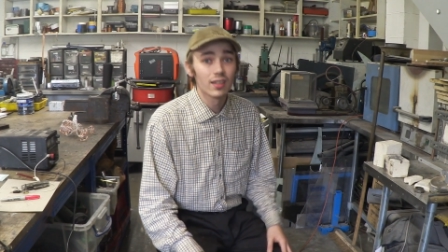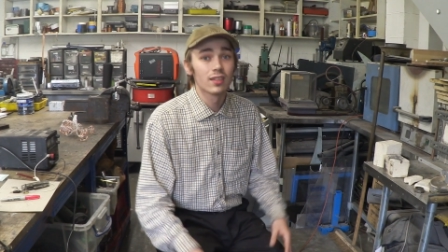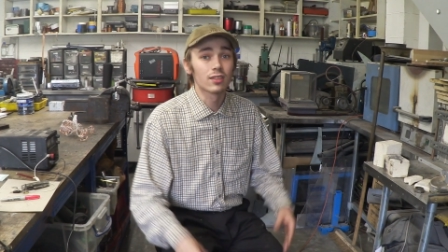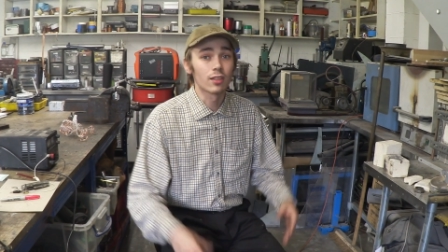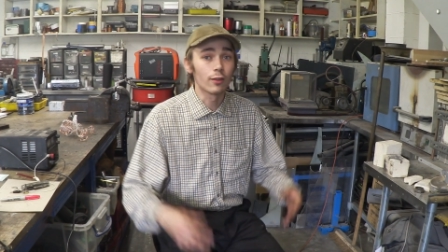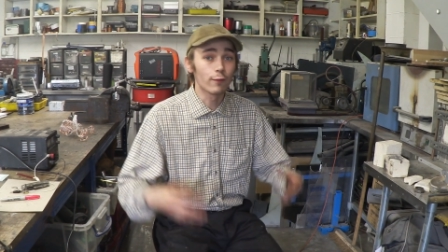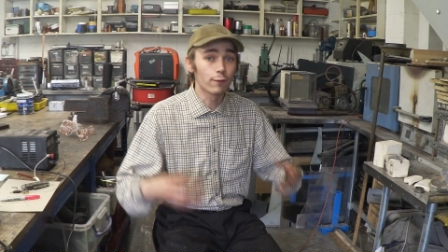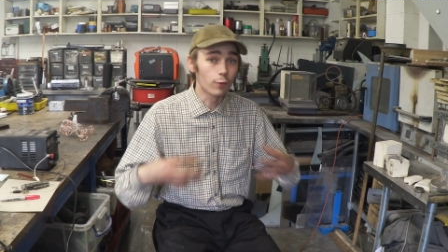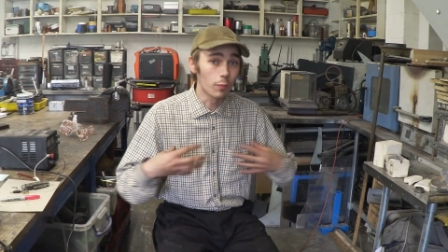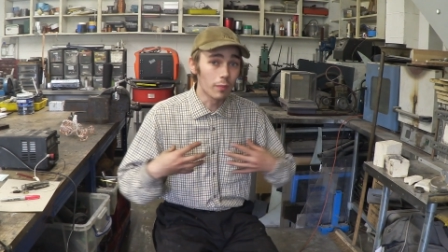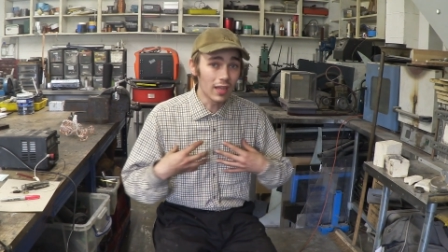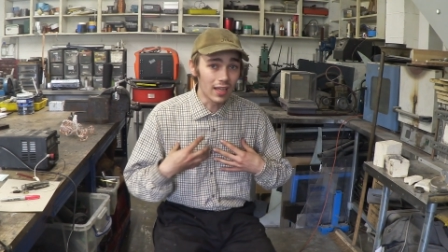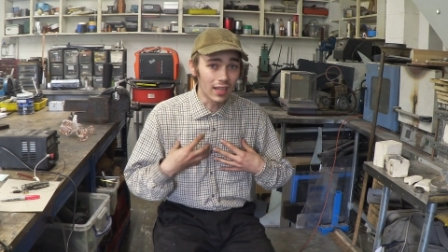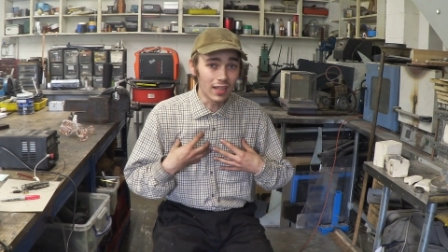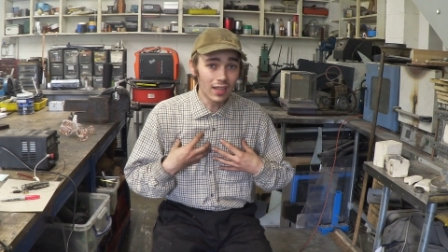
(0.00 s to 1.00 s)
So for
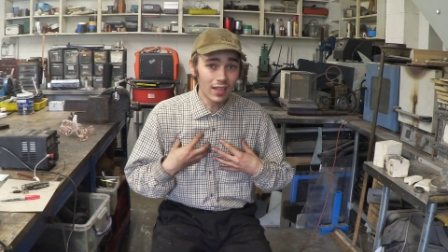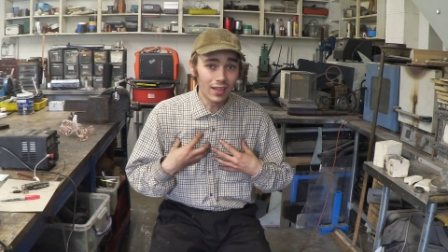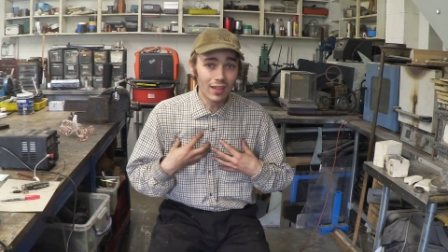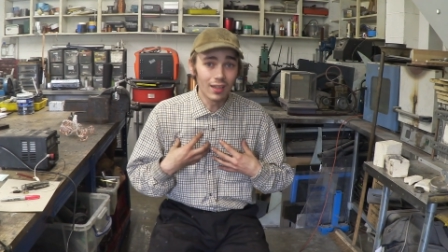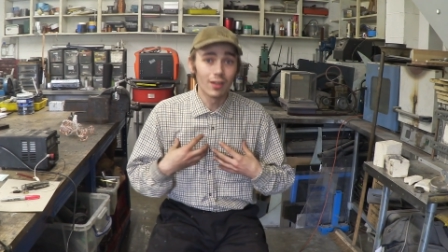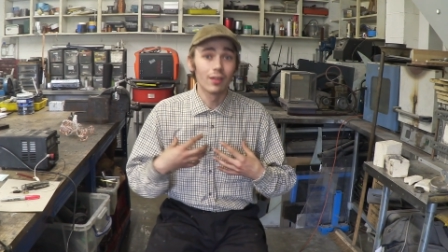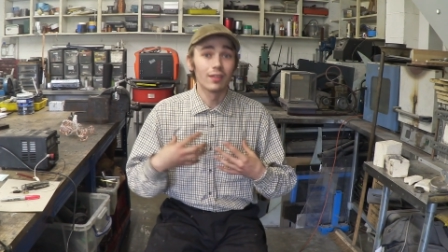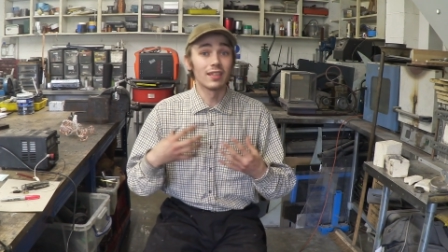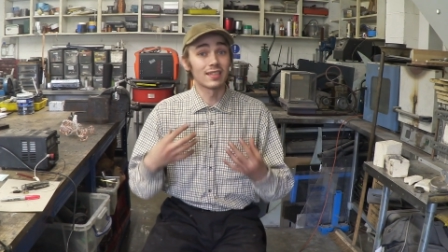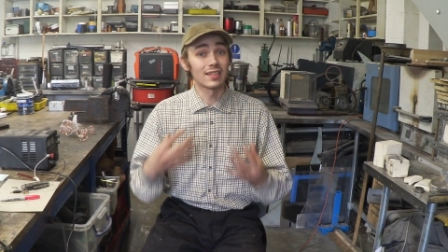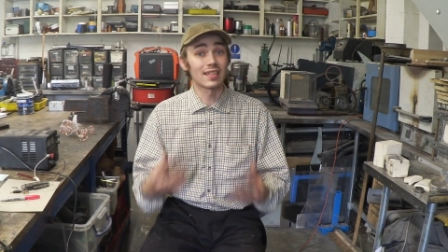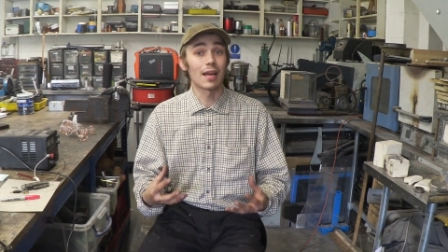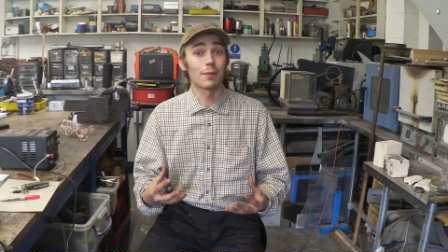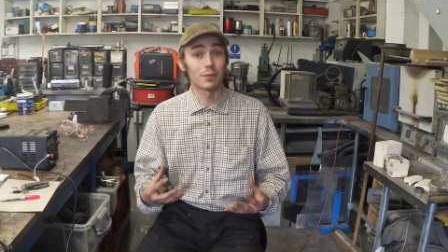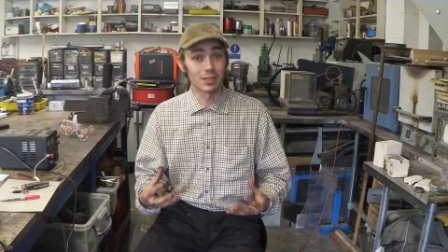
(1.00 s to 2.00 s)
me, this
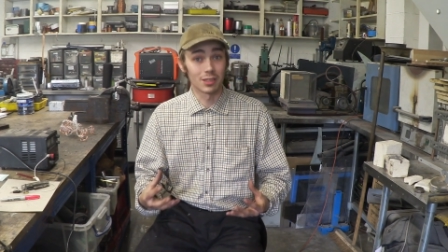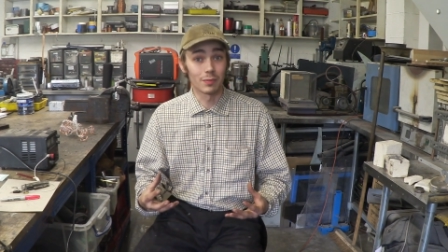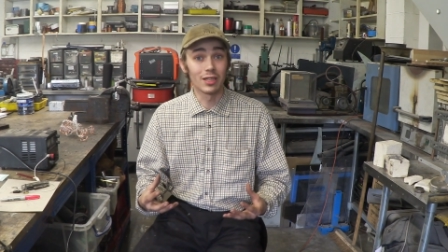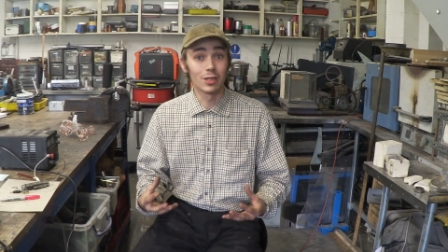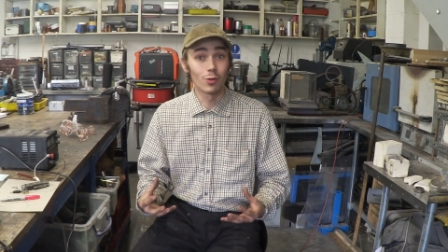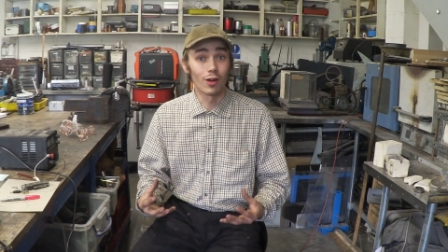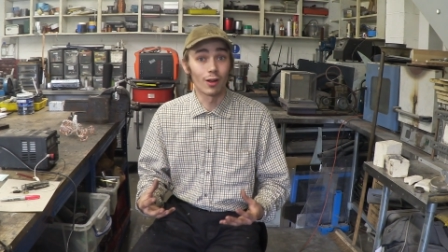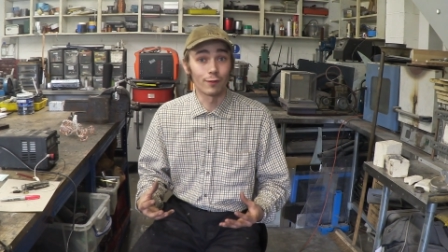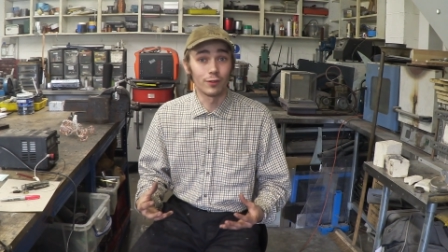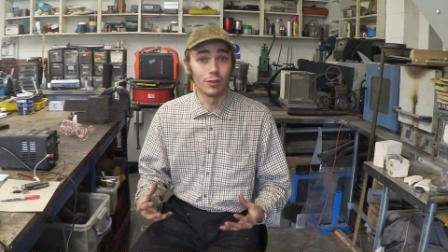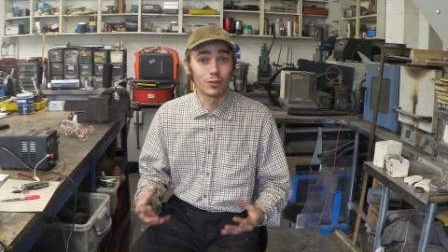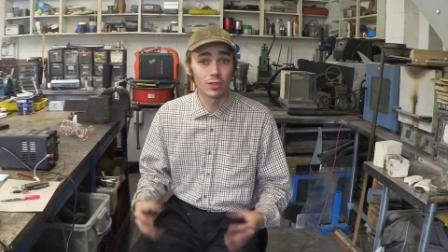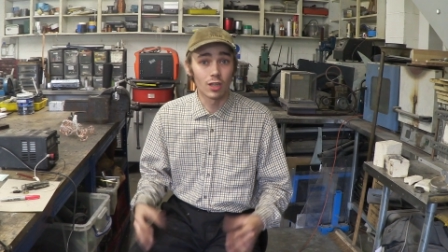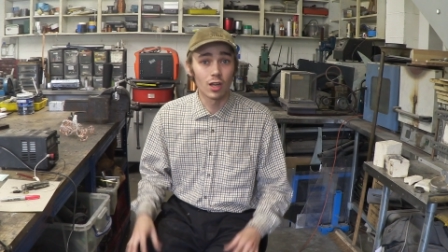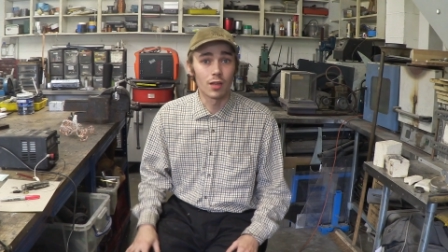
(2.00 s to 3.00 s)
has happened to me quite a
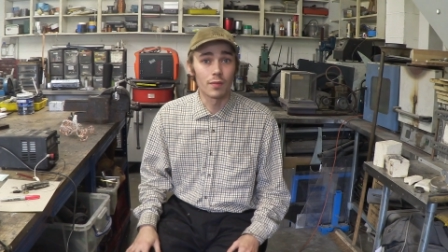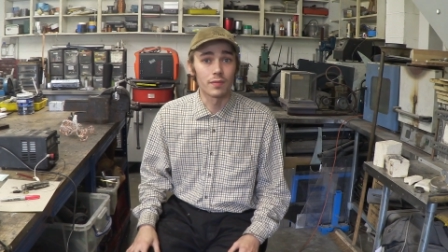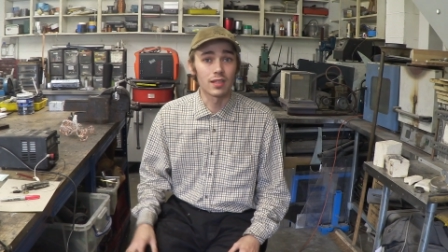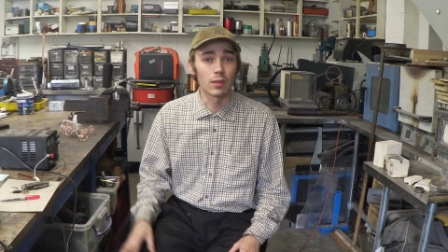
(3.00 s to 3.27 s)
few times,